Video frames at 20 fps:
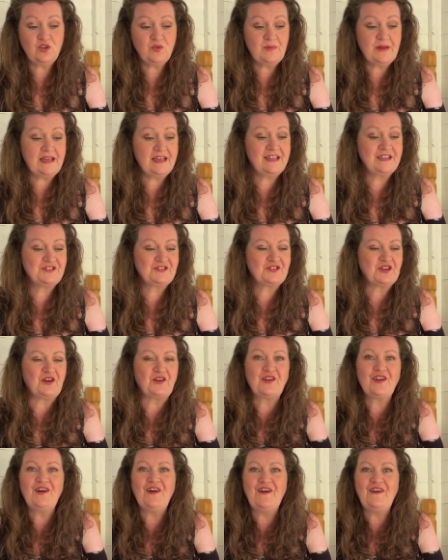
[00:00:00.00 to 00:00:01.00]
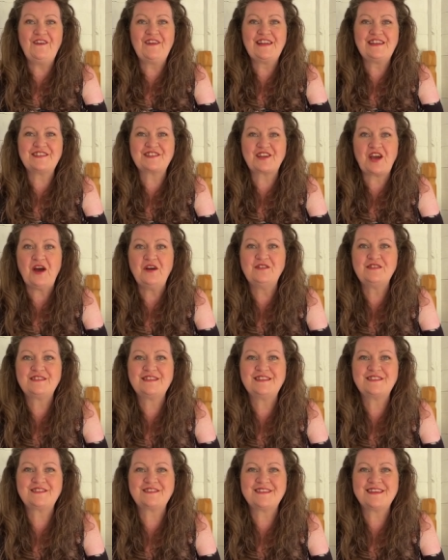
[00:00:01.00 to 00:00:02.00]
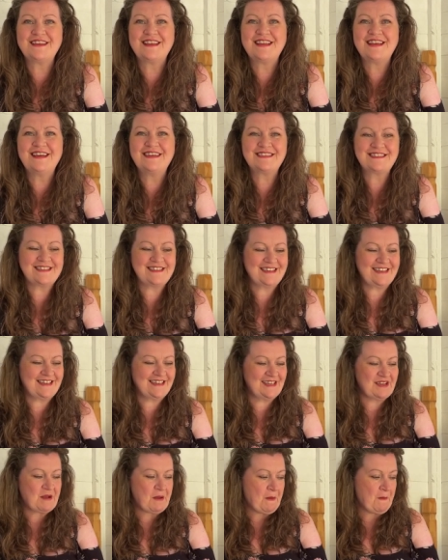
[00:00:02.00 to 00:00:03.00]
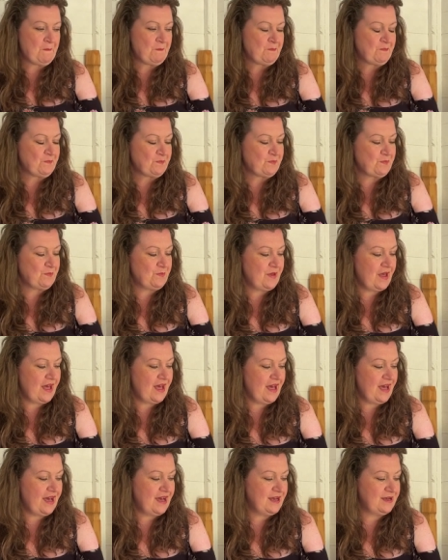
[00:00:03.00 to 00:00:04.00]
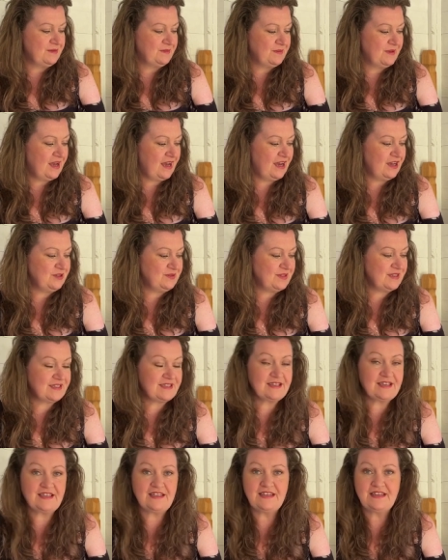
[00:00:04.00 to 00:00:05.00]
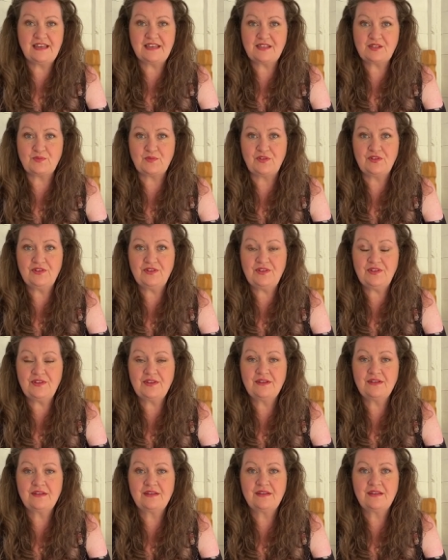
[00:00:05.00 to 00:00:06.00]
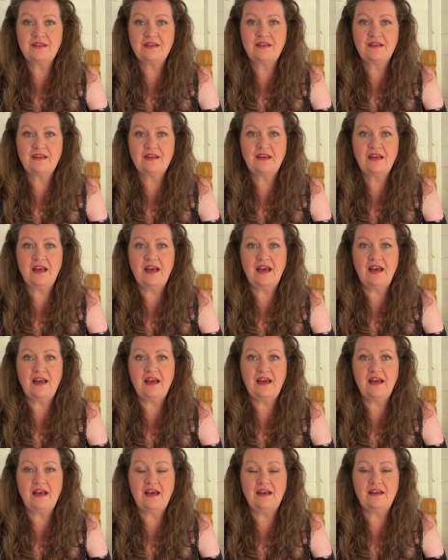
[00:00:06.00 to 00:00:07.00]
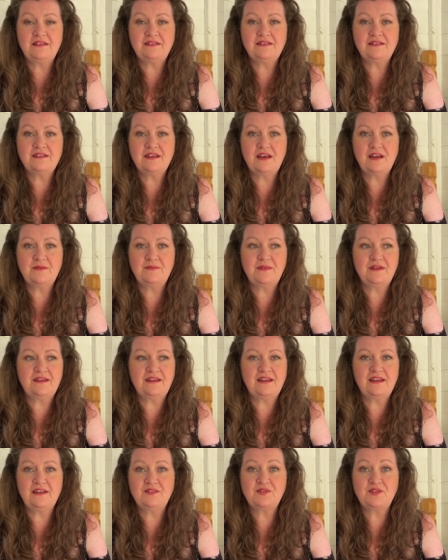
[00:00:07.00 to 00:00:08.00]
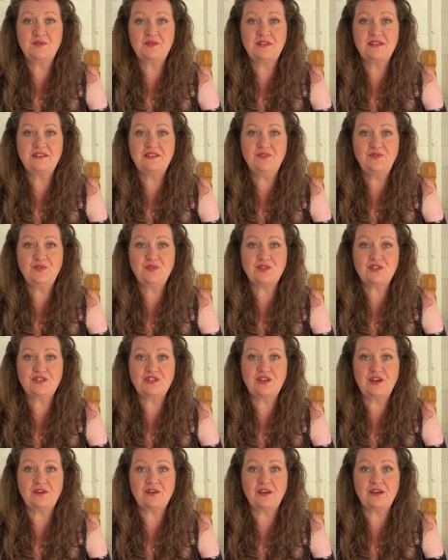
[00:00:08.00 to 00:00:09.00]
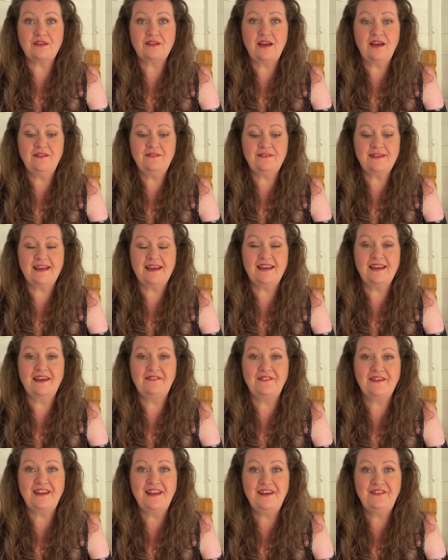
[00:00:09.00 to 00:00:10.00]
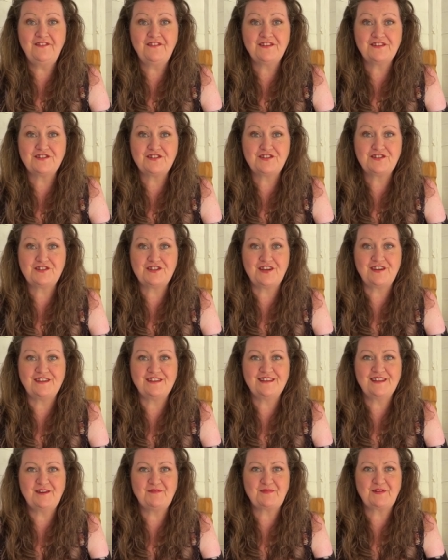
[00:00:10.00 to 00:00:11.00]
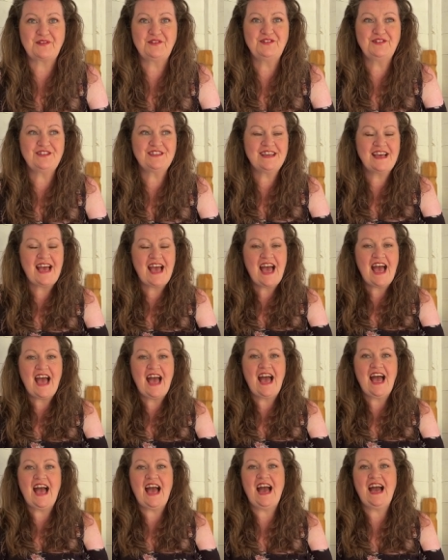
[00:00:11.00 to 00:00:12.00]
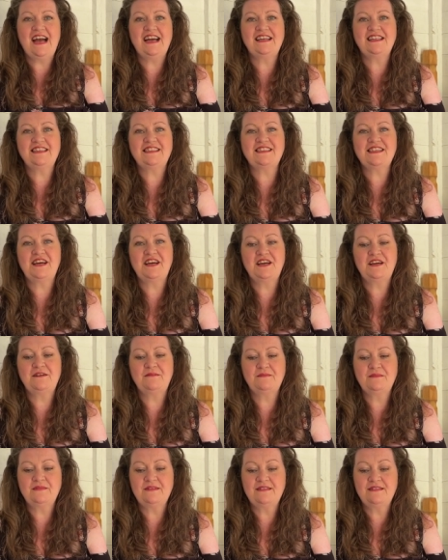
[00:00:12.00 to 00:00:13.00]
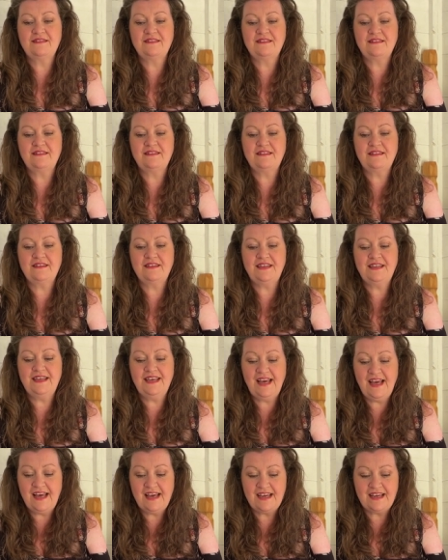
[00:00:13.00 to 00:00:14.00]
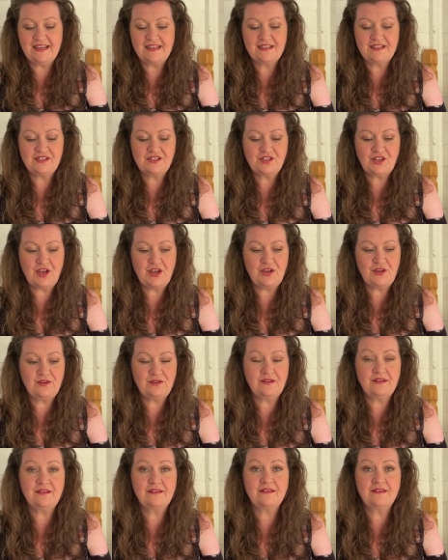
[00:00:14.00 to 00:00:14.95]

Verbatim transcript: been chocolate orange cozies really hasn't it? But um, I hope to see you next month and, um, and I'll have something different to show you. Hopefully I'll have an elephant to show you, that'd be good. And um, yeah, so